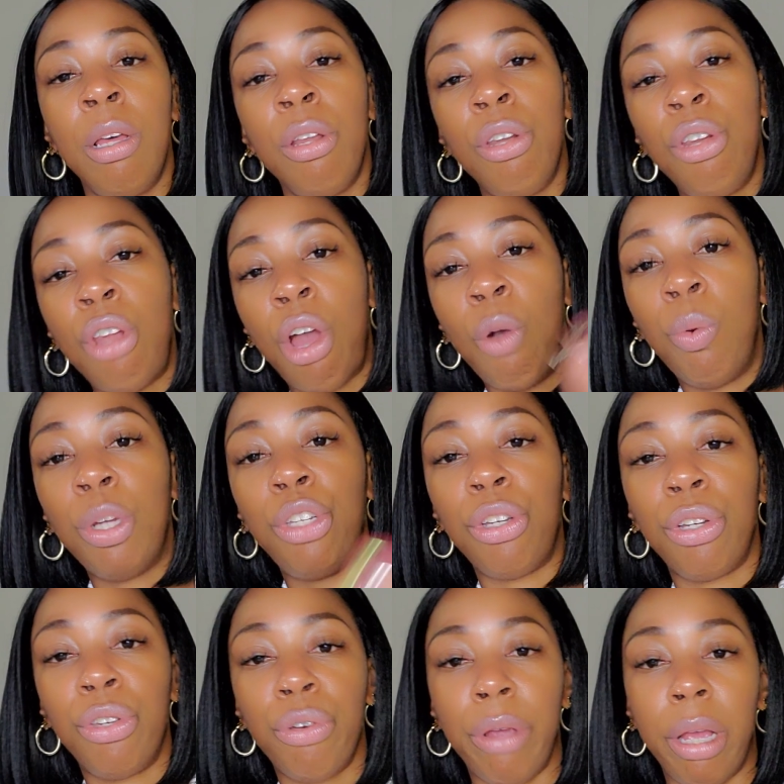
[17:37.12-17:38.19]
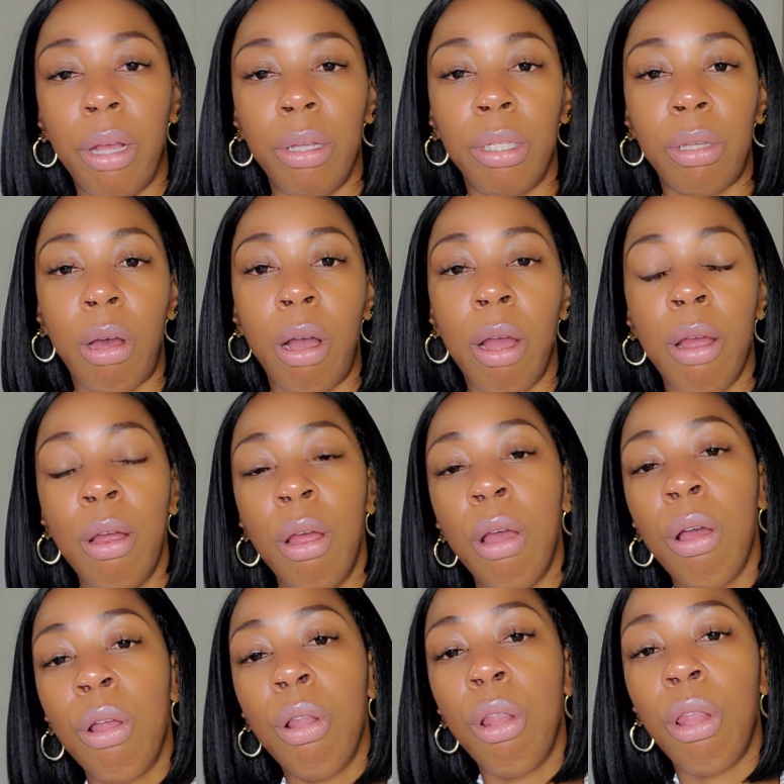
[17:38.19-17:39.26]
Know what your triggers are.
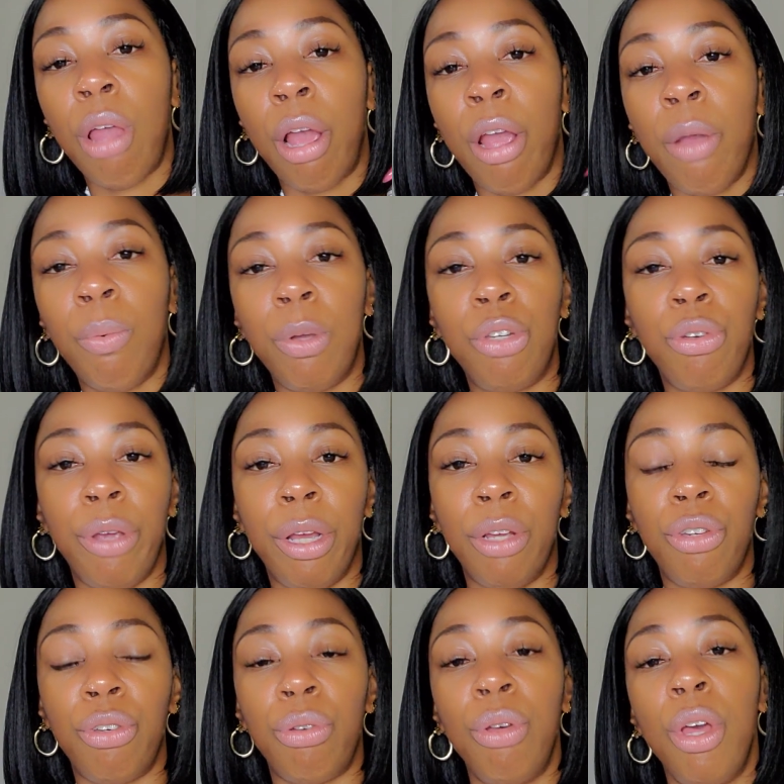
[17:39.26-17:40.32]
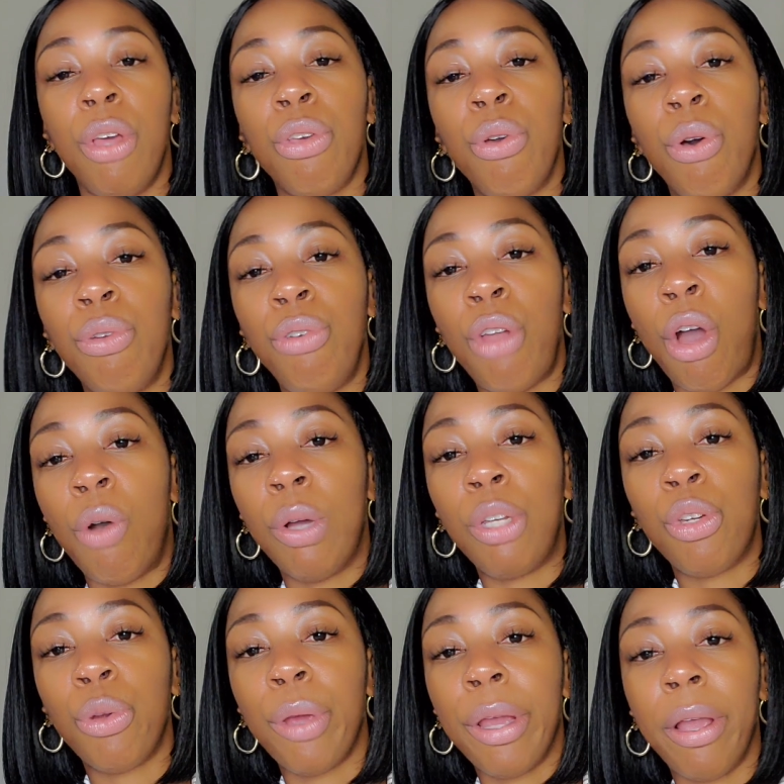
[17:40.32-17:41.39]
Learn what triggers you. You'll know a
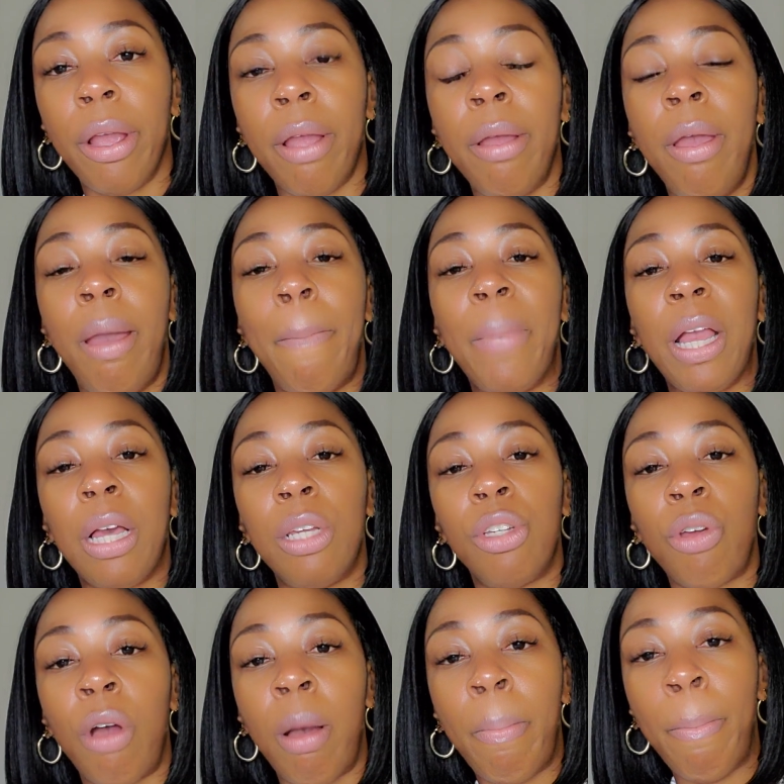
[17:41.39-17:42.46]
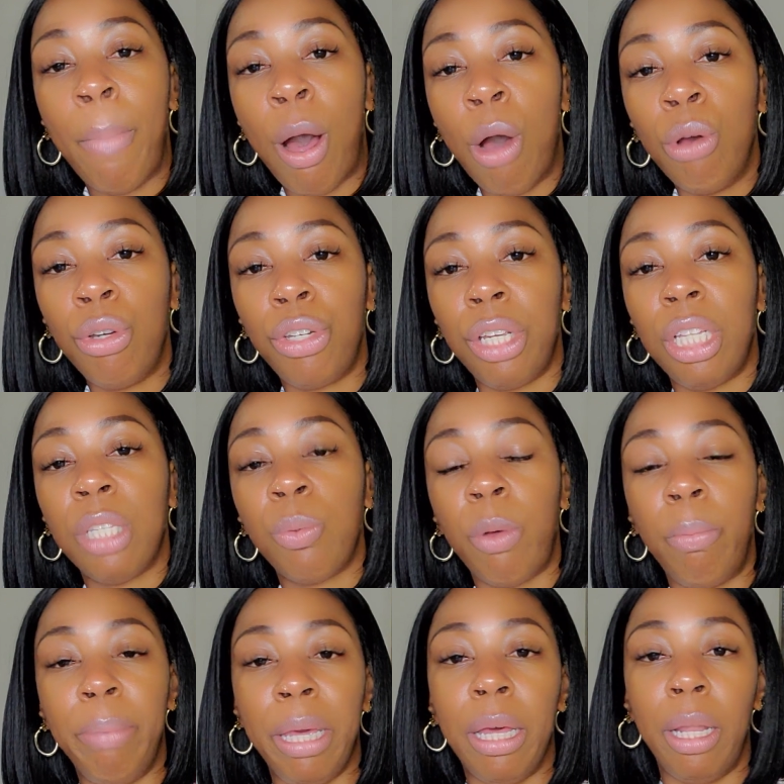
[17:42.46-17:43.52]
trigger because your emotions will
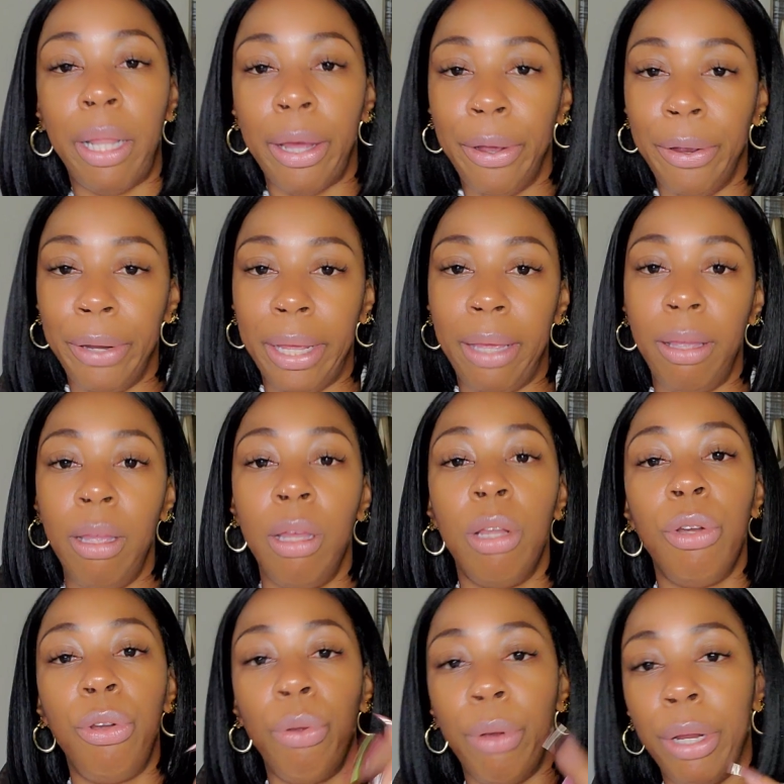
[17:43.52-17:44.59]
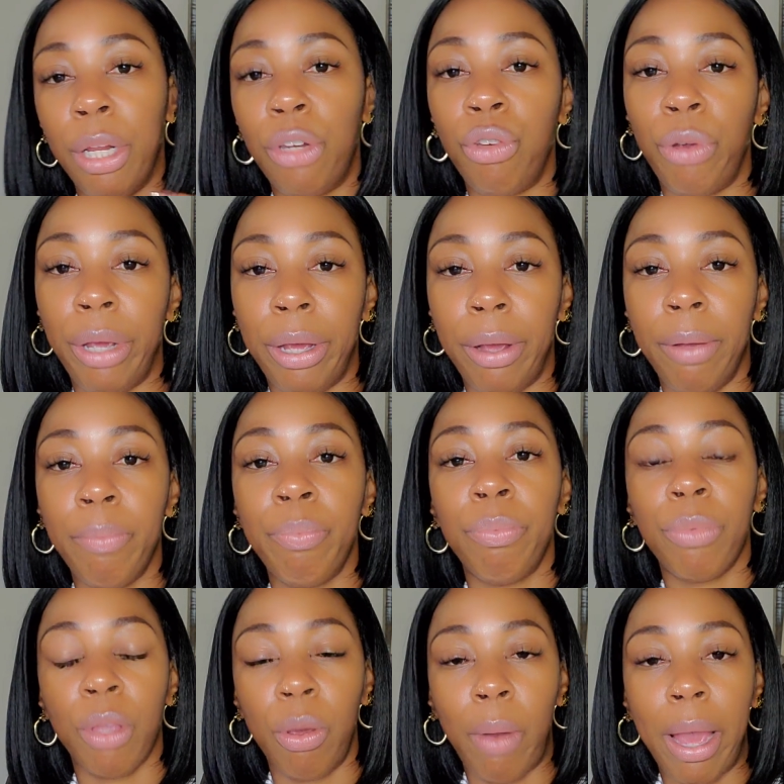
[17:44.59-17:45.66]
be alerted during a trigger,
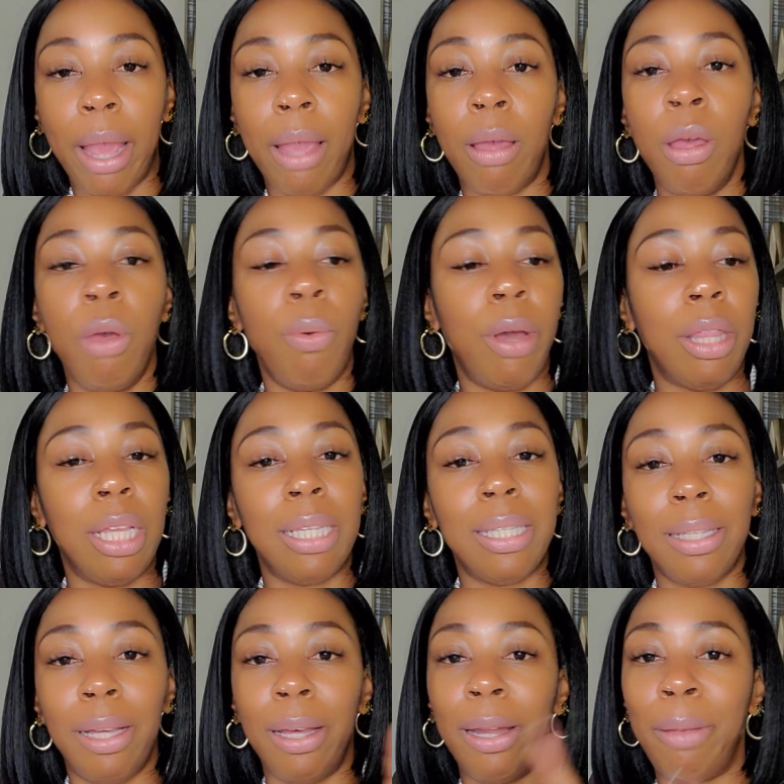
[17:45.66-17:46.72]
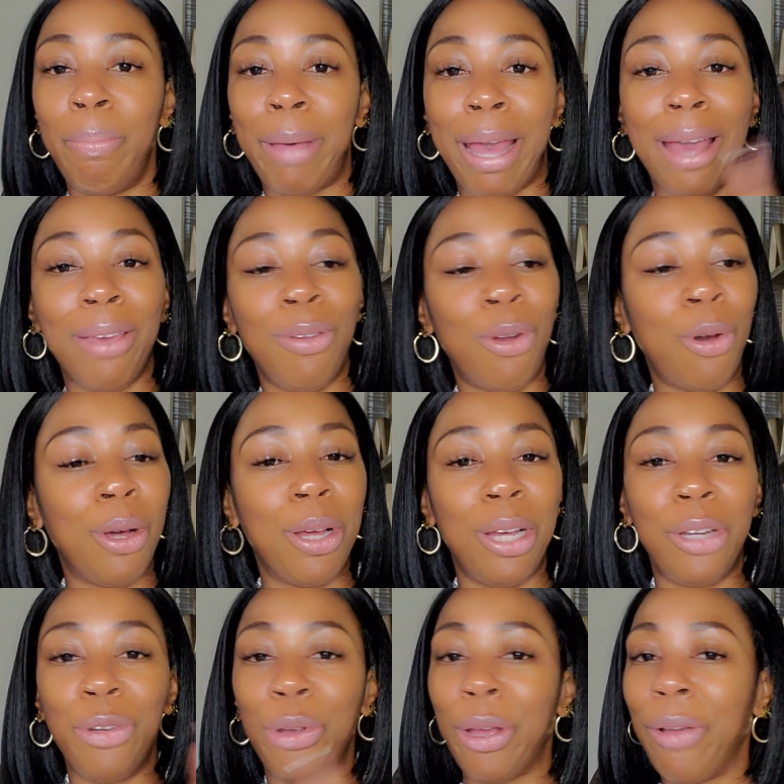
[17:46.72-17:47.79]
right? Whether it's good or bad. You know a
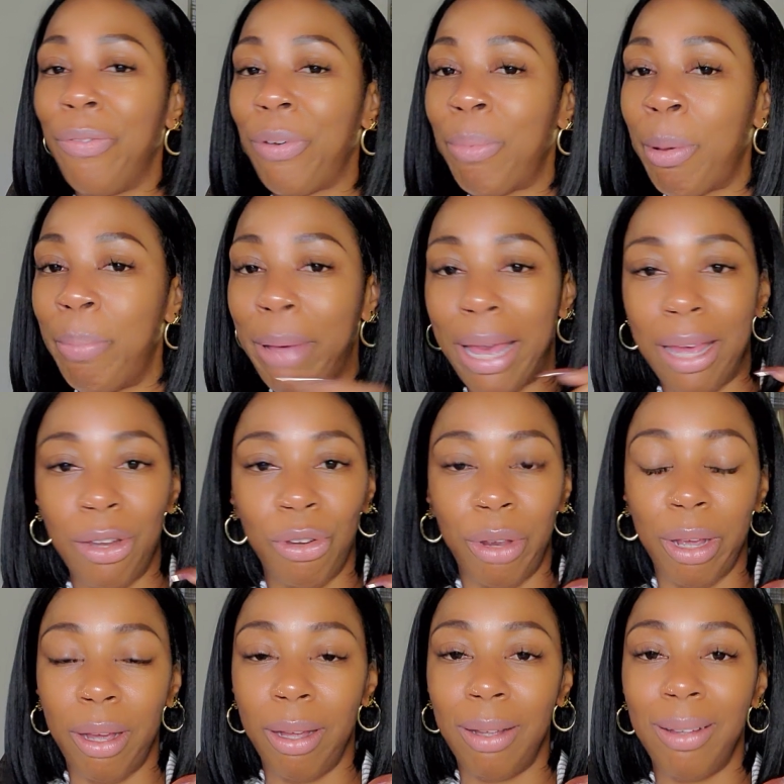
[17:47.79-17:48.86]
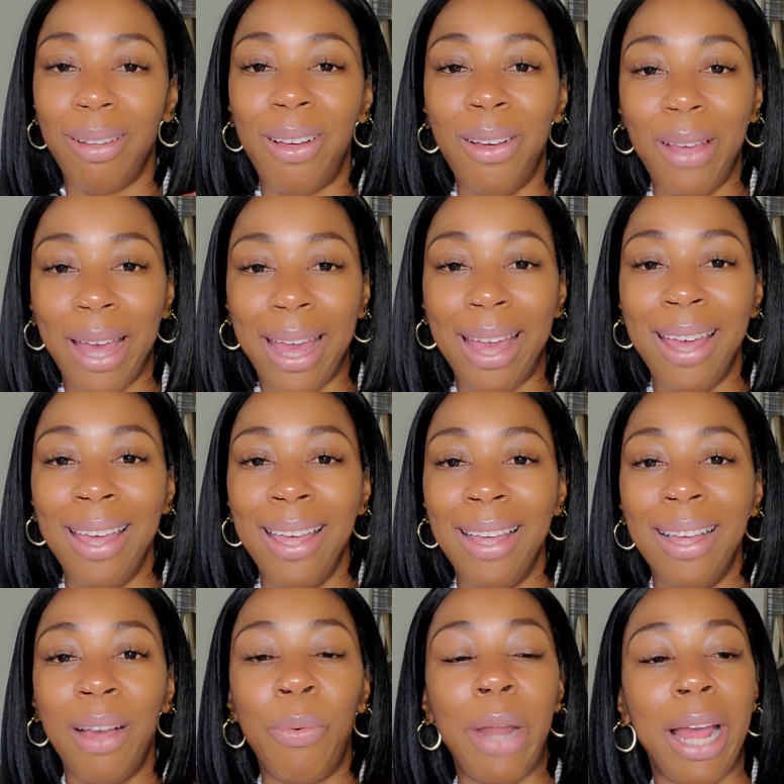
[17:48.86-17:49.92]
good trigger from a bad trigger, okay?
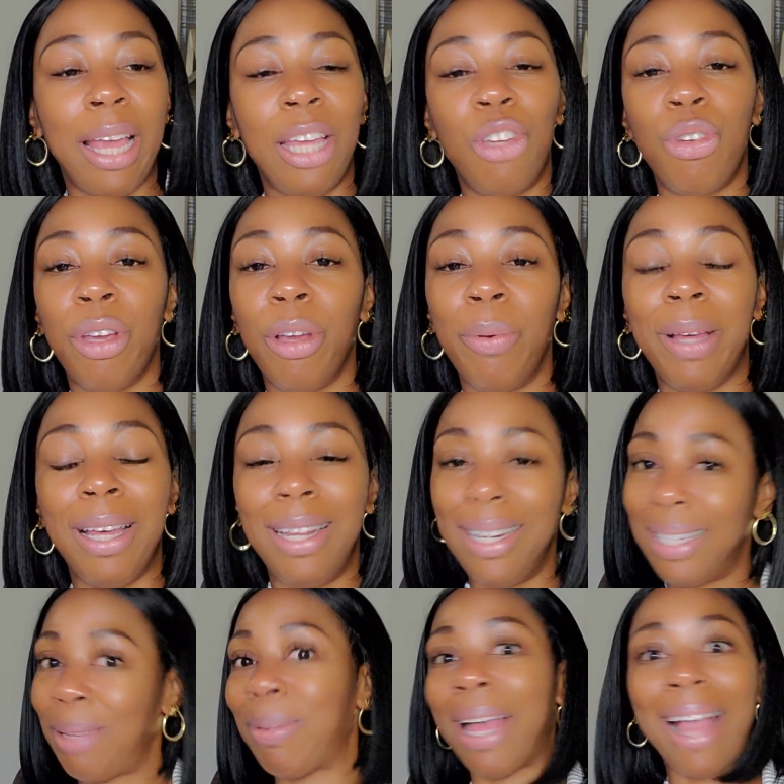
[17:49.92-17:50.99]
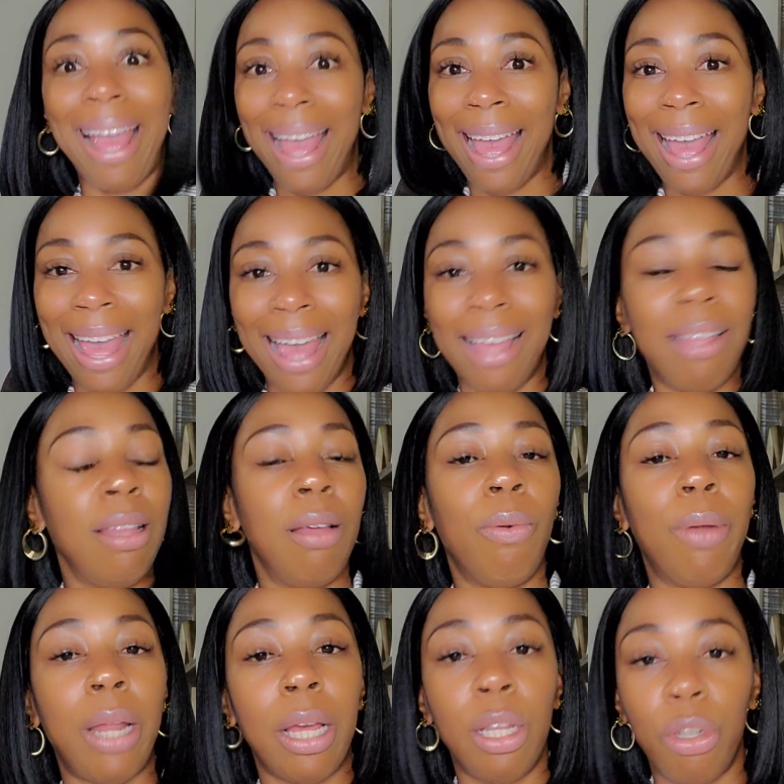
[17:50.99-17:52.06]
When I get triggered with goodness, I'm like, ah!
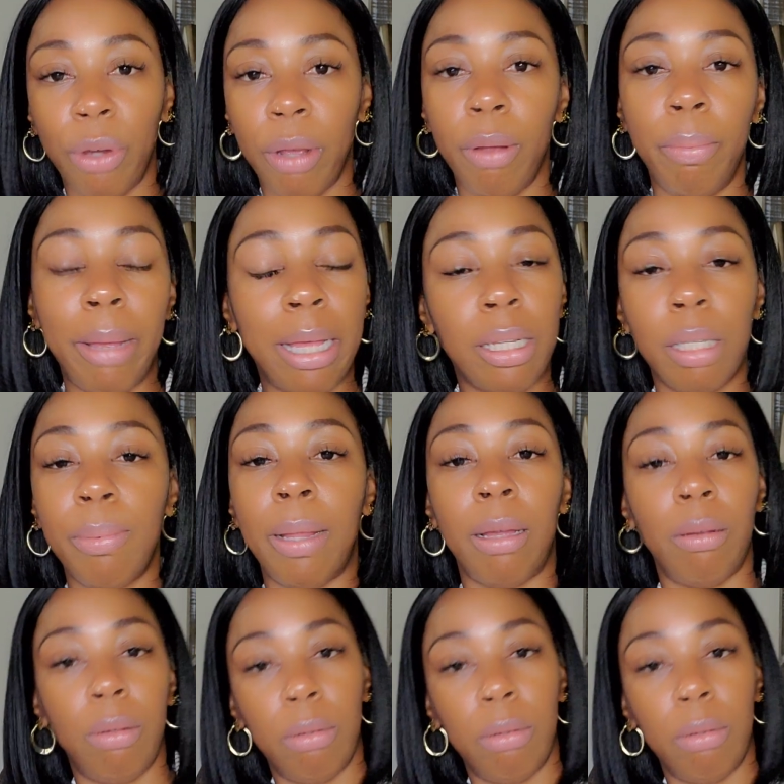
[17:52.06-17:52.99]
When I get triggered with bad, I'm like,